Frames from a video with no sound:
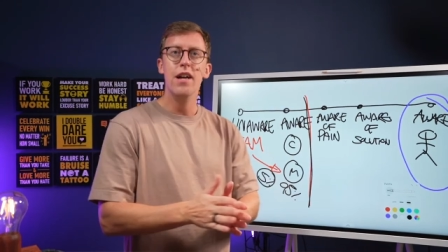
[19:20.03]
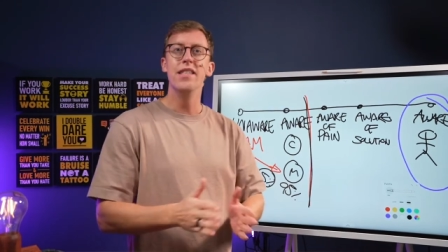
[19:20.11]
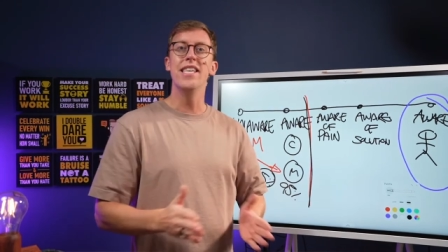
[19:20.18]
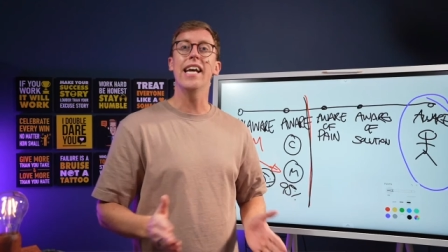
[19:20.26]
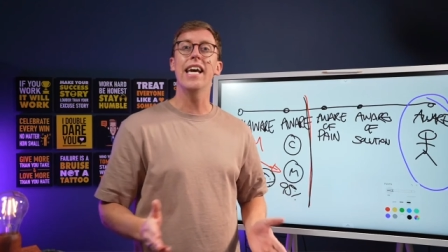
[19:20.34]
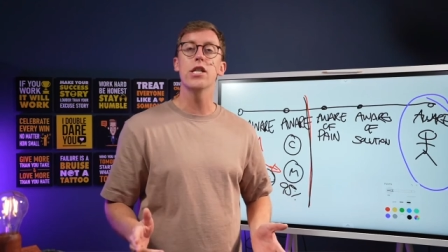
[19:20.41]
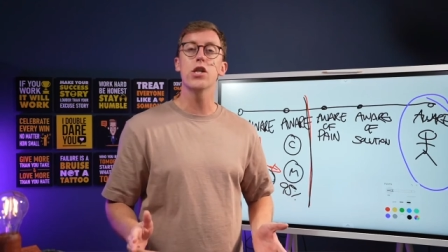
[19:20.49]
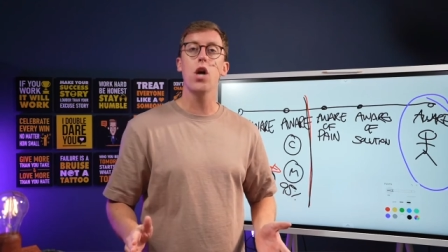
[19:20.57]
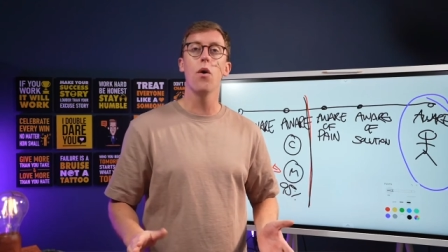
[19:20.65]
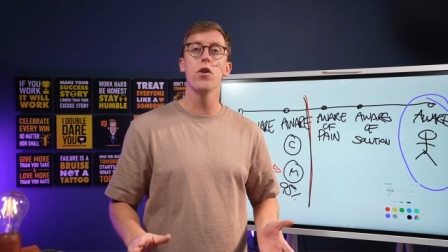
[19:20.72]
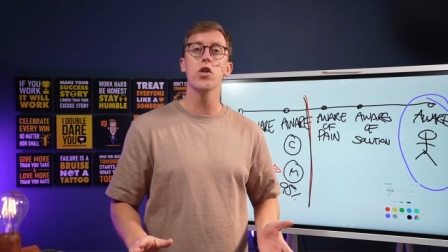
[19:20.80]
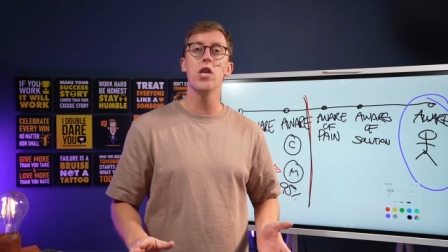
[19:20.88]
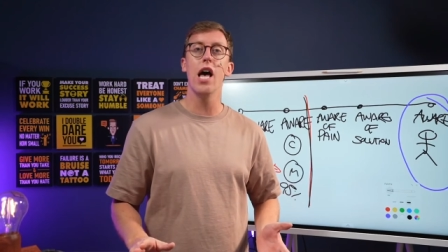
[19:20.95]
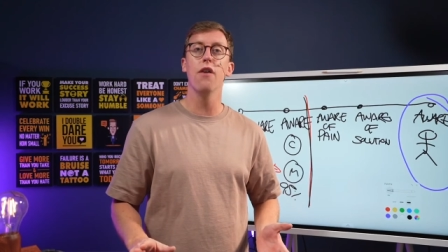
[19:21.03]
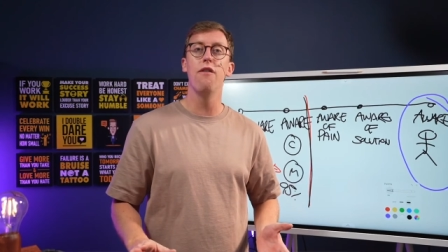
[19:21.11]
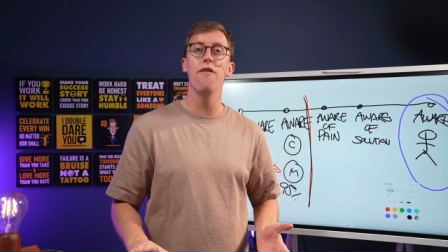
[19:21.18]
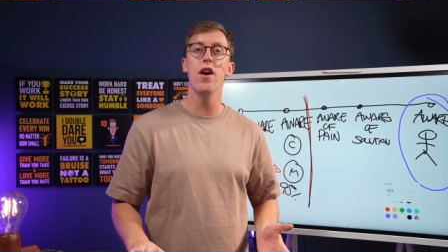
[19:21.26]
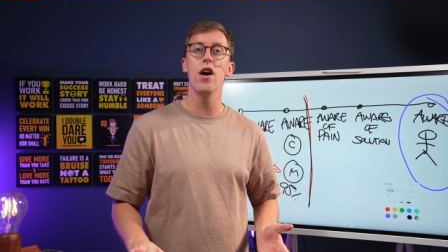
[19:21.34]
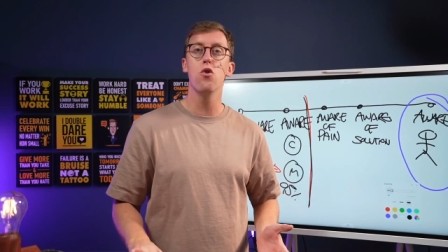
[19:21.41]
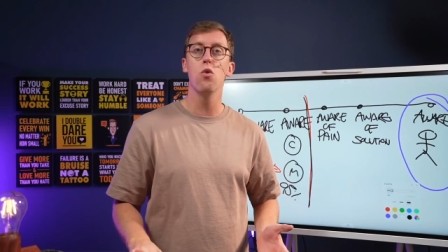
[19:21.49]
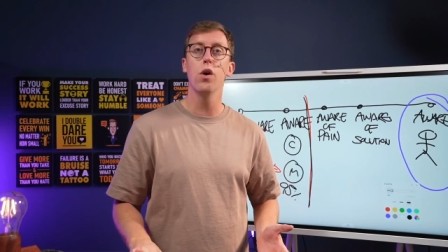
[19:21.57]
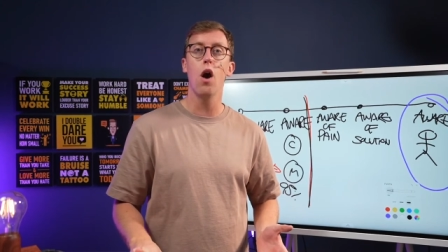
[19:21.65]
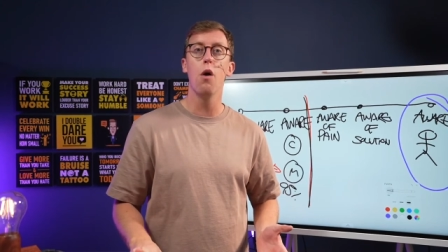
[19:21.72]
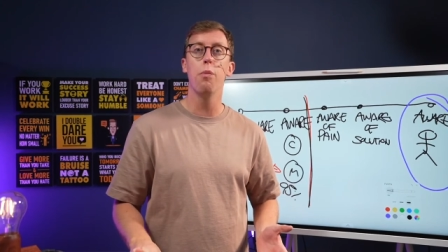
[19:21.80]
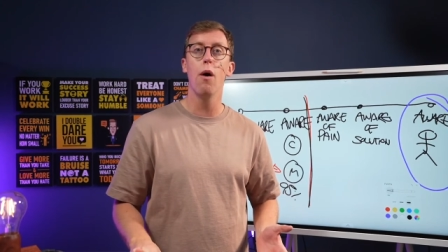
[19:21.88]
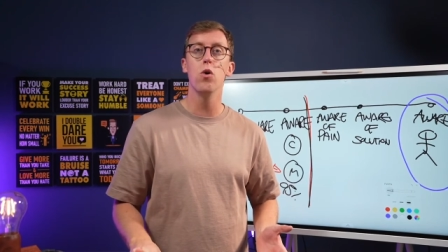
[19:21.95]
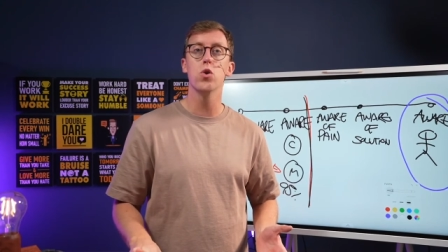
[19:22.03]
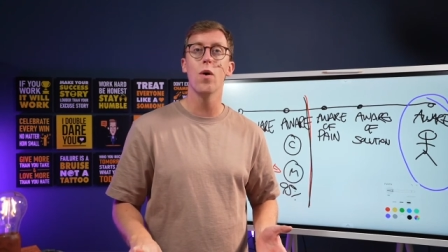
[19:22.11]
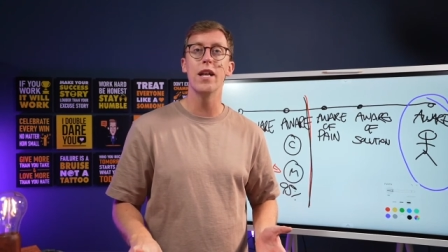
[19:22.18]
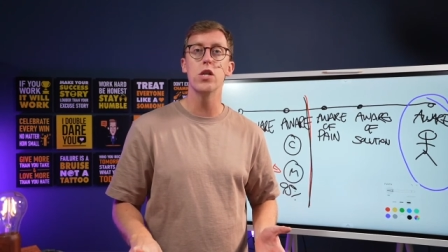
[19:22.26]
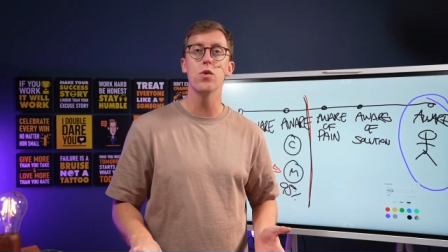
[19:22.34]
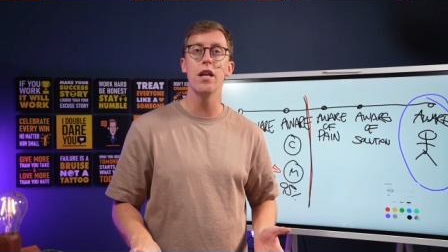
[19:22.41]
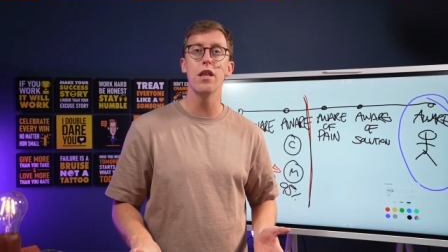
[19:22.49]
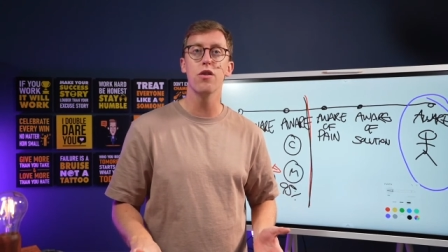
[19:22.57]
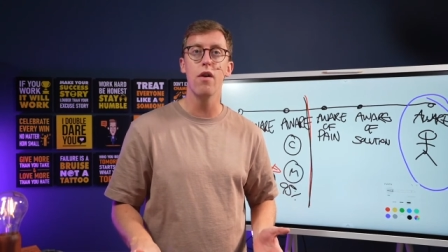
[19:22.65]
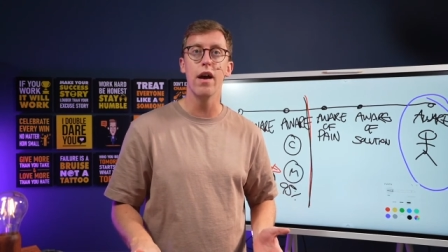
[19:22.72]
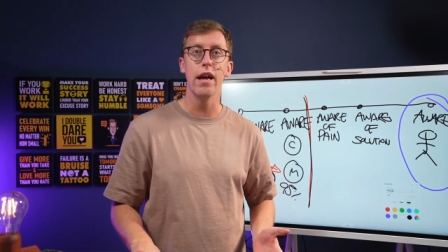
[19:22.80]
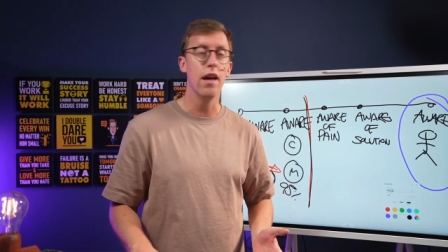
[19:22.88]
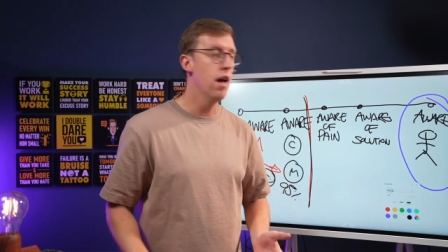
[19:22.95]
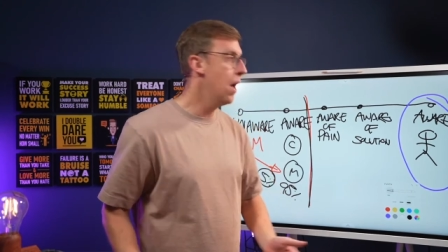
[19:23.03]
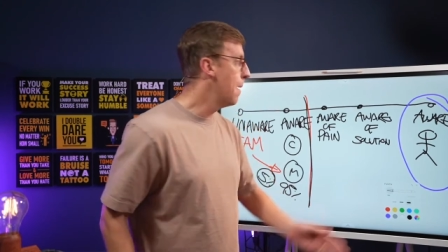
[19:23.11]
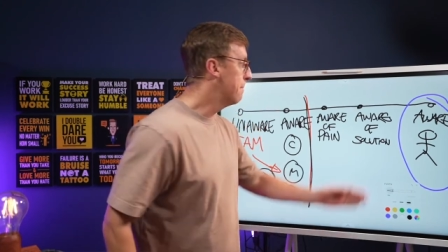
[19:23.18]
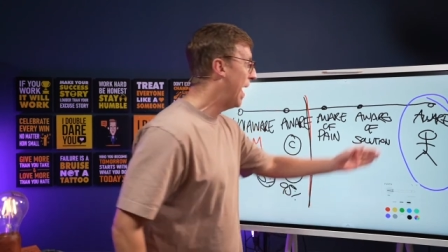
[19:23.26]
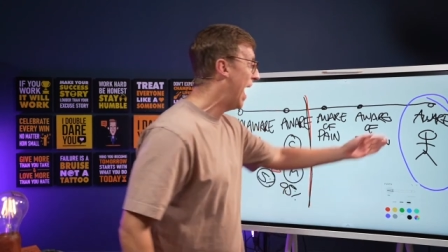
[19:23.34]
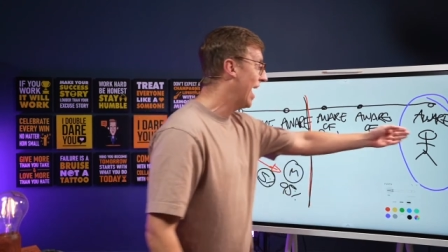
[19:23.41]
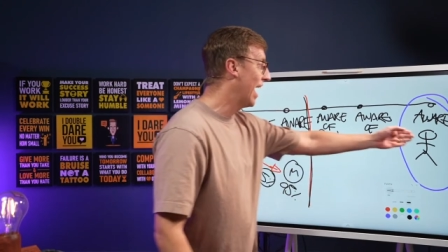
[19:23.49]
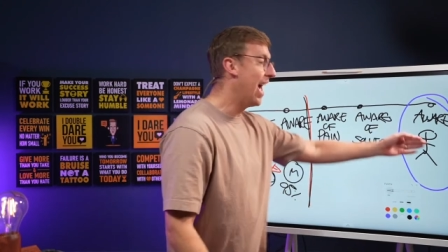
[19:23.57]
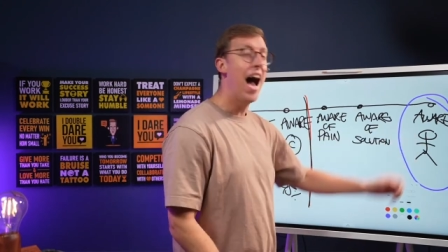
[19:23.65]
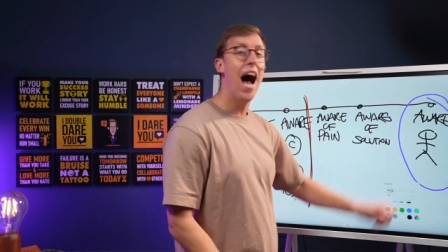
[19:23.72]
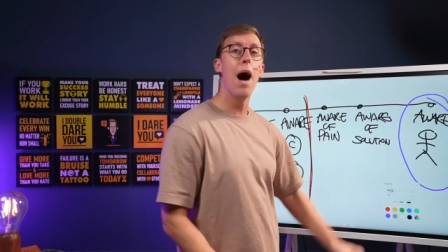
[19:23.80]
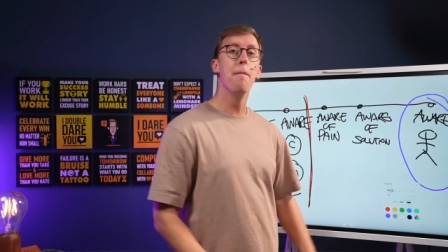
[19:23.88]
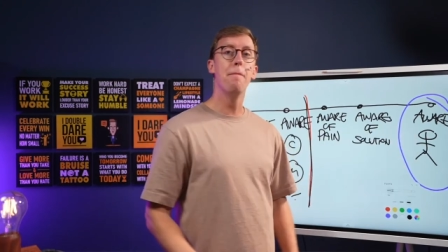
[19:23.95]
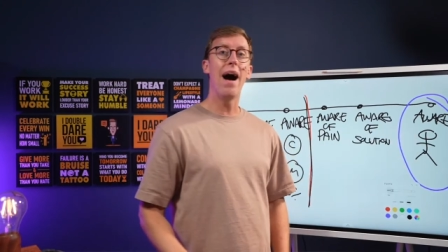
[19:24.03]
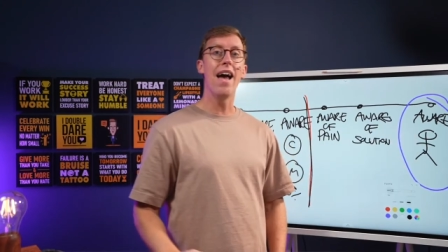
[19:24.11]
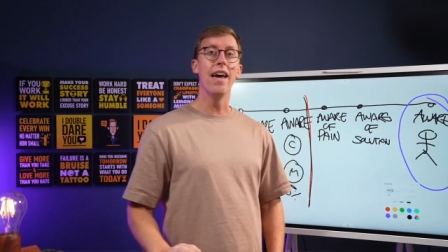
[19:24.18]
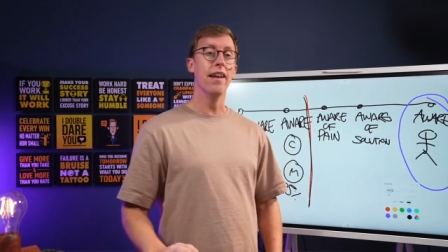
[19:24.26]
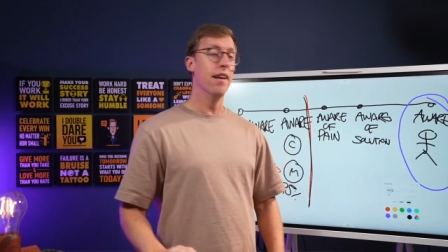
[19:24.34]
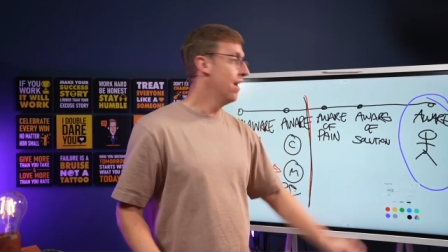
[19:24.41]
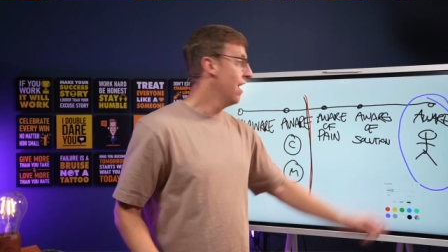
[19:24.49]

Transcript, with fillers: Tickets go on sale for Virtual GoPro 2023. Bang, I'm buying.